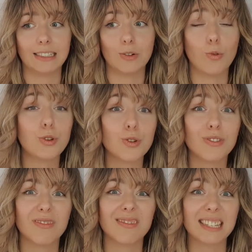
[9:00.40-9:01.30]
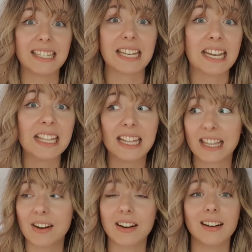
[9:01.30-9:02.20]
or you can see that
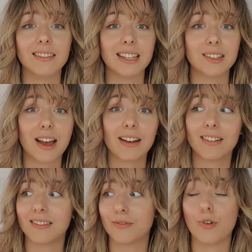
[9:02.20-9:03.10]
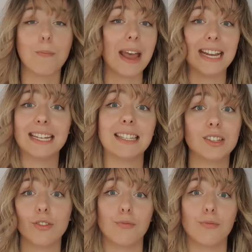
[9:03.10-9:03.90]
there's like remains of